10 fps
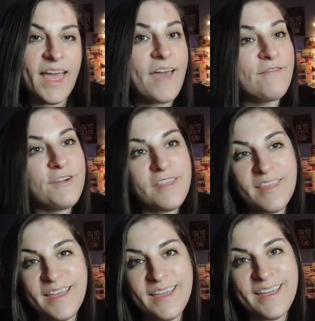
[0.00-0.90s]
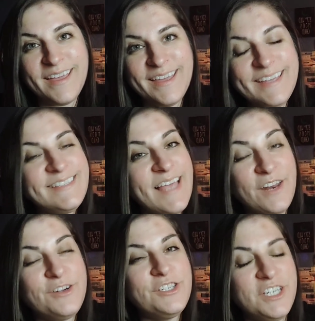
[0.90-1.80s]
everything is
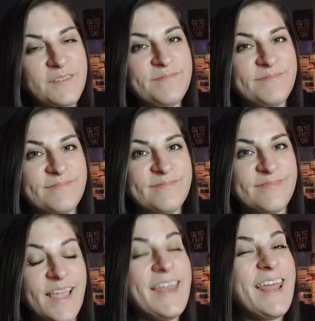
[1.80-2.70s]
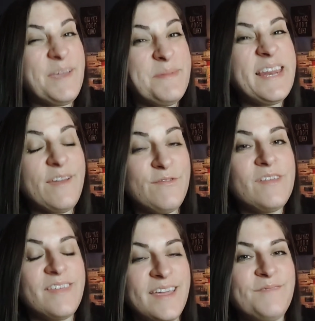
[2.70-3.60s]
energy, and I mean
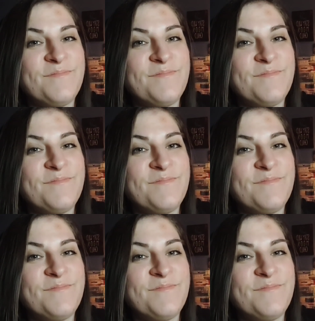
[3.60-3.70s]
everything.